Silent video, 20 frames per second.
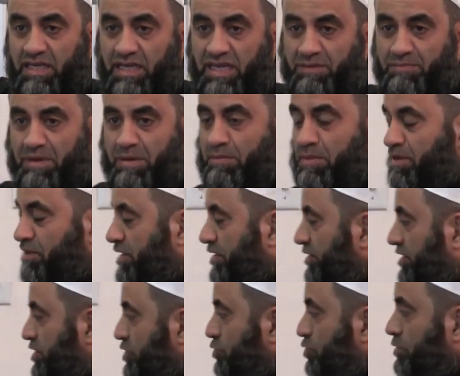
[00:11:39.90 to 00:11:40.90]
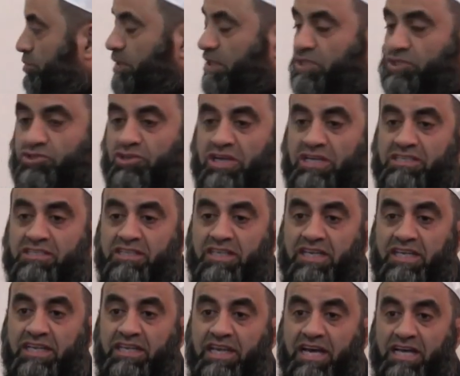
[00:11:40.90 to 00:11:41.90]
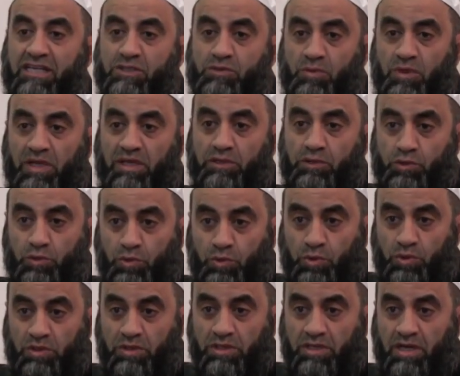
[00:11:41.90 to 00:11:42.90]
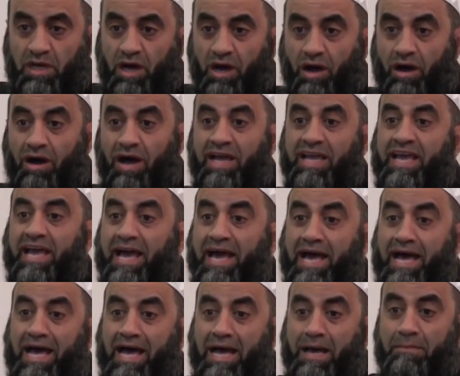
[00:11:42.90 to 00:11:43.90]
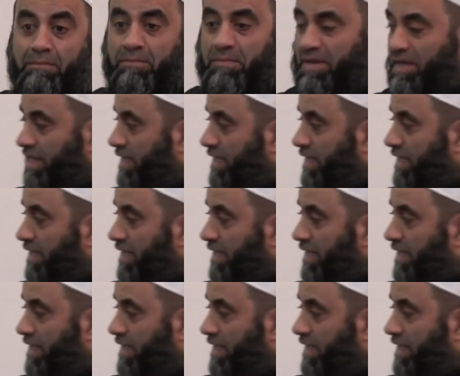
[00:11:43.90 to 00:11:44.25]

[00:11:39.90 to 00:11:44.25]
Remember that this could be translated as well to I am